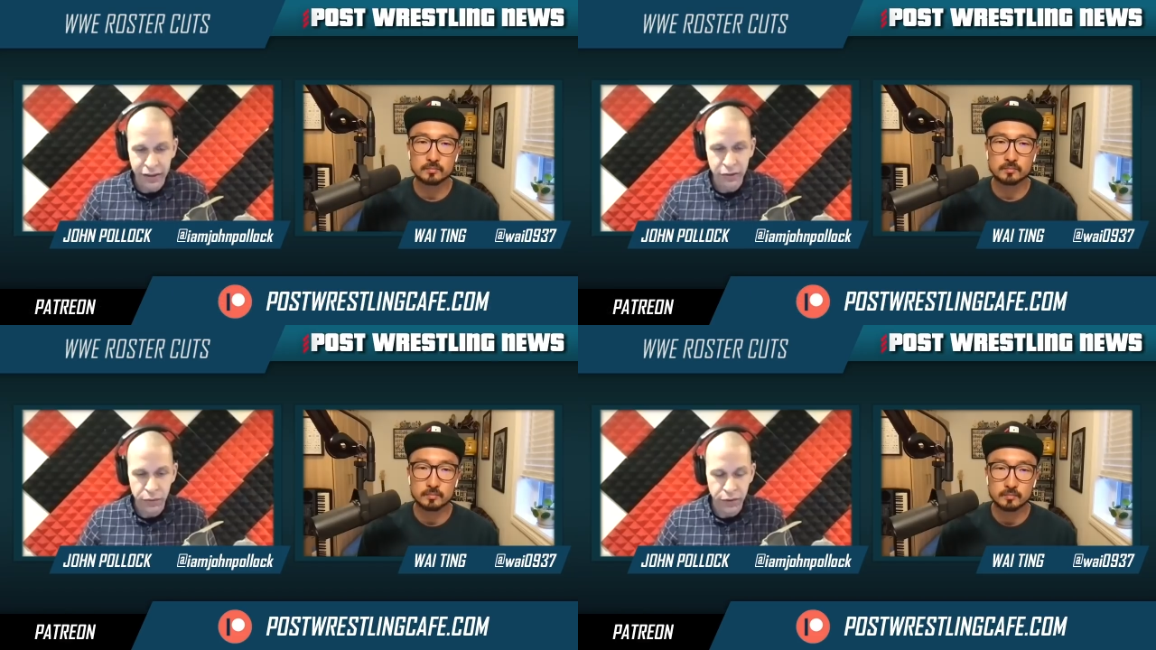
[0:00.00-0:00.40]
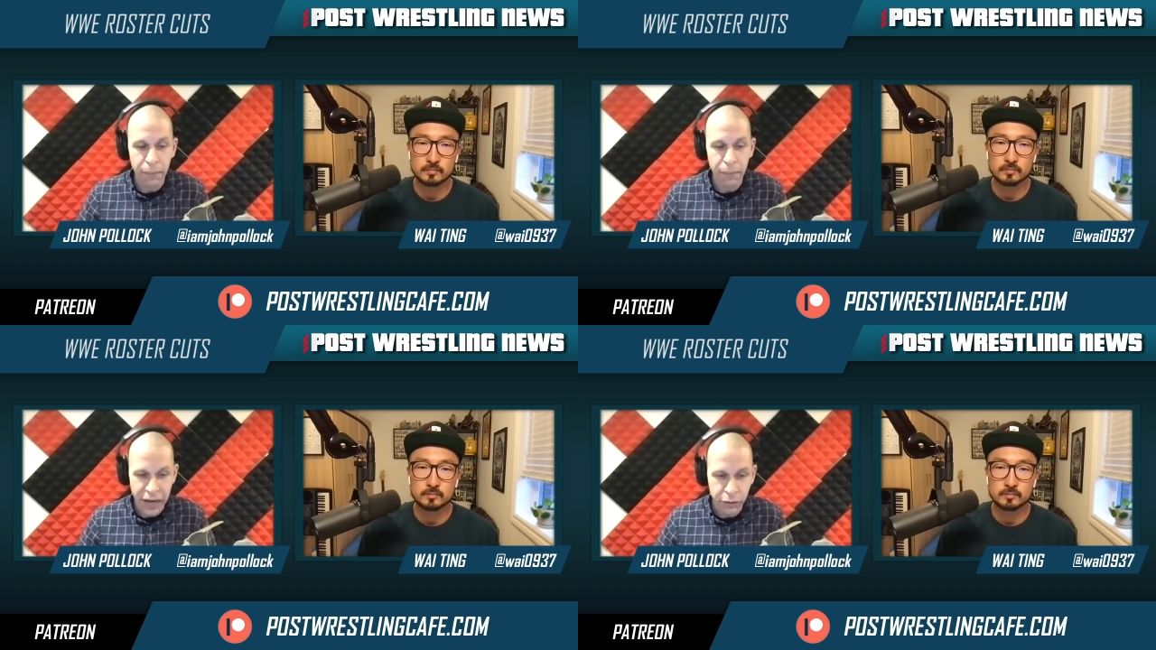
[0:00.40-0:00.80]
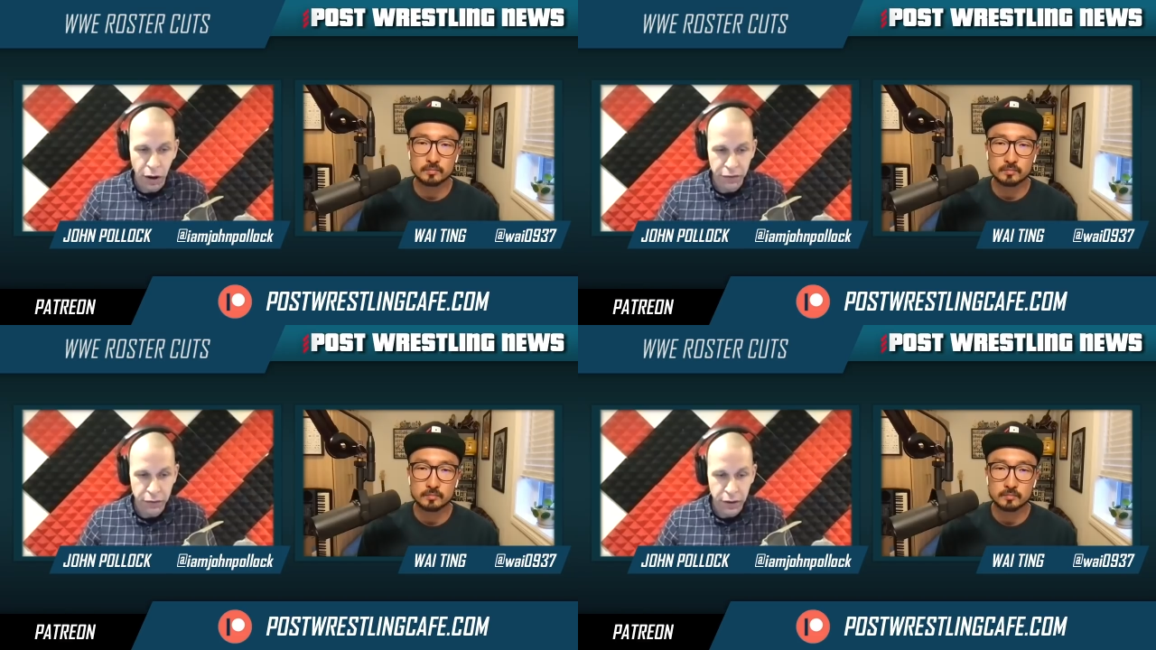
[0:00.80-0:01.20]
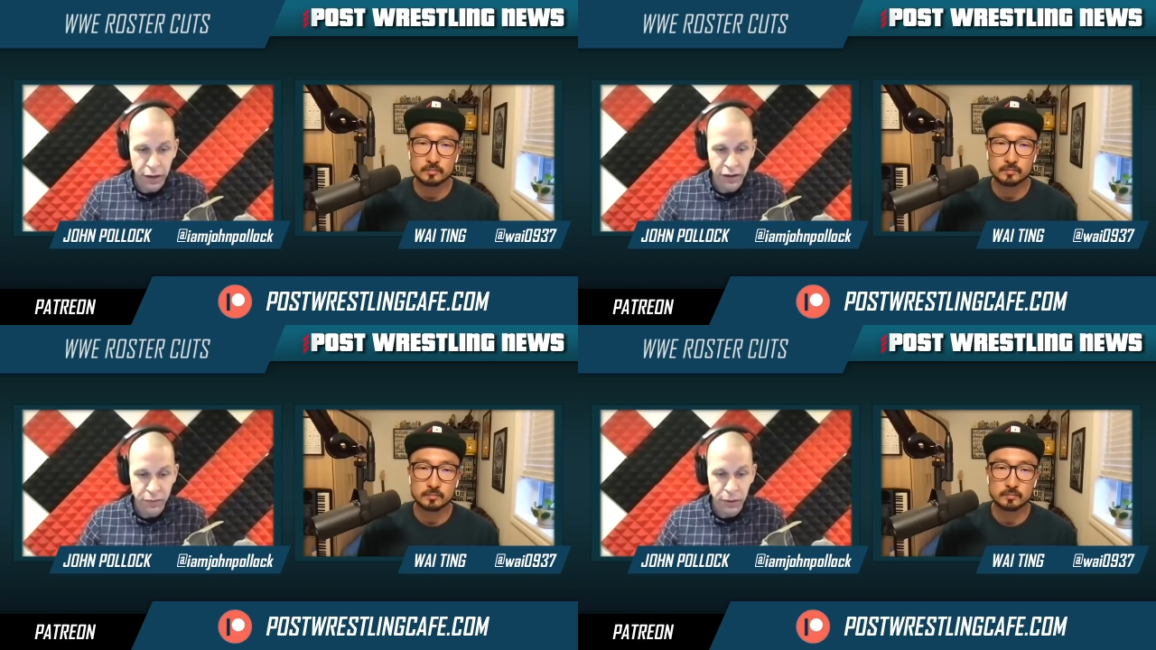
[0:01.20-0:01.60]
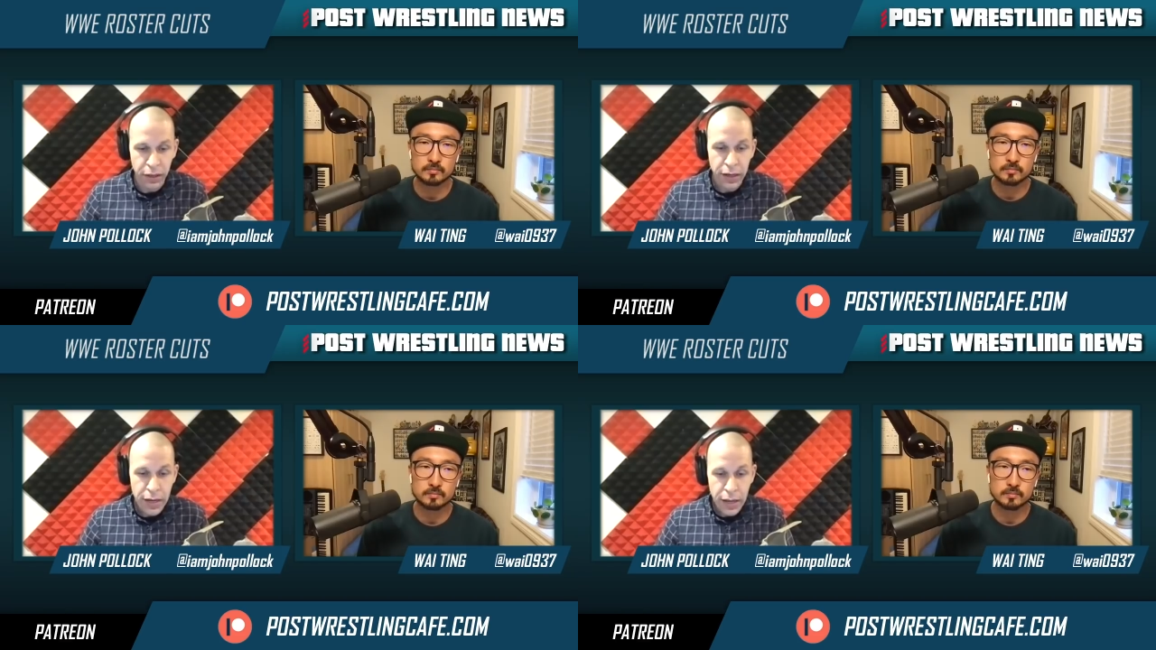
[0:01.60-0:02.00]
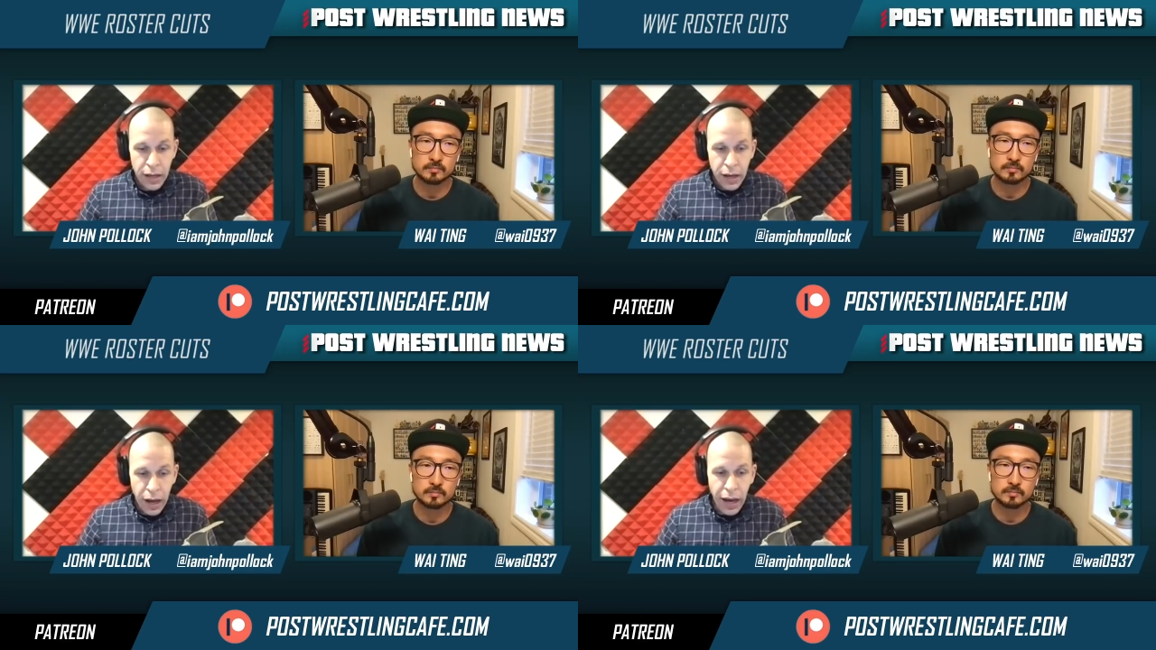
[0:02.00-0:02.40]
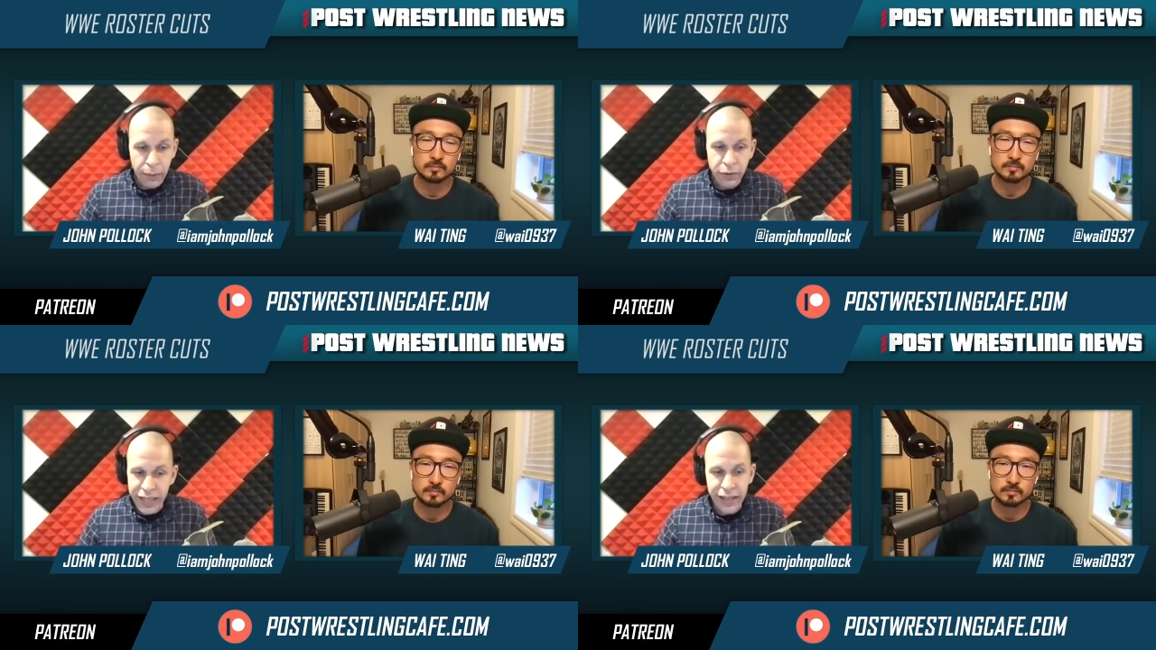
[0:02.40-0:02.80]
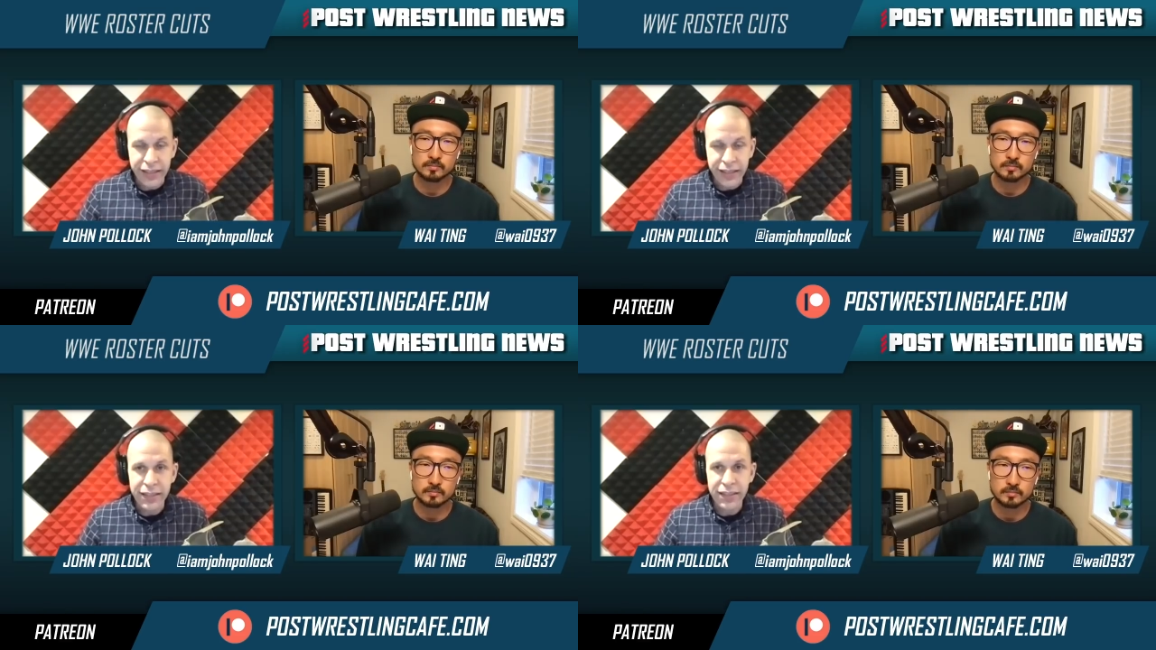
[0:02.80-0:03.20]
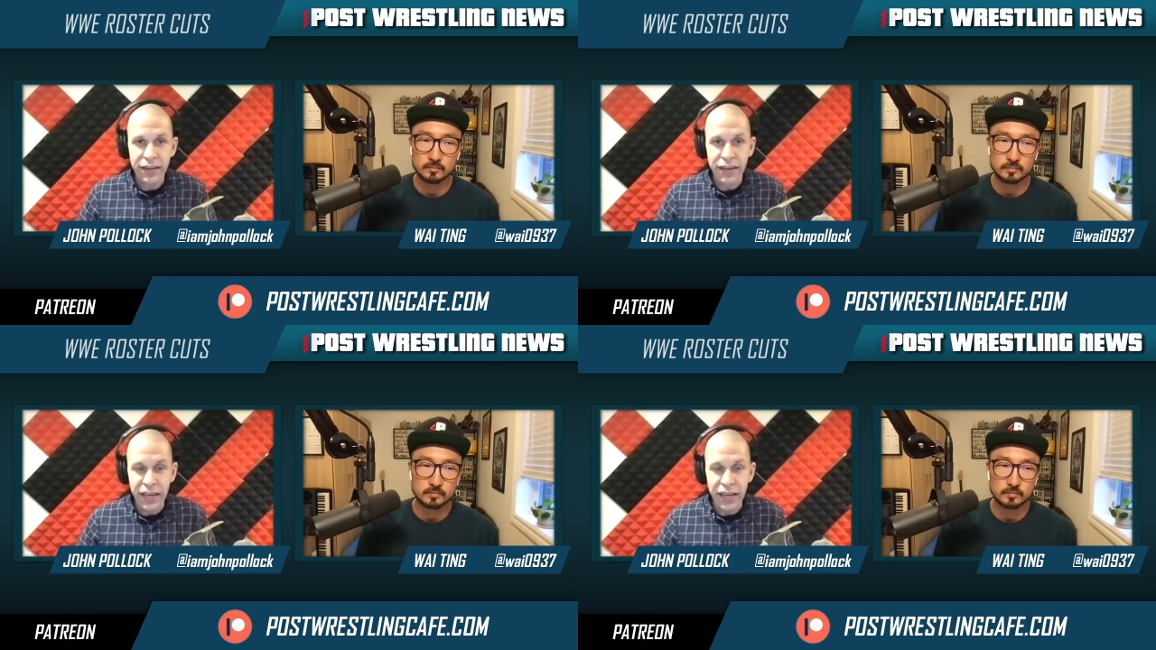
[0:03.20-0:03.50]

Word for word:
Speaker 1: This was not main roster cuts, but I would say like this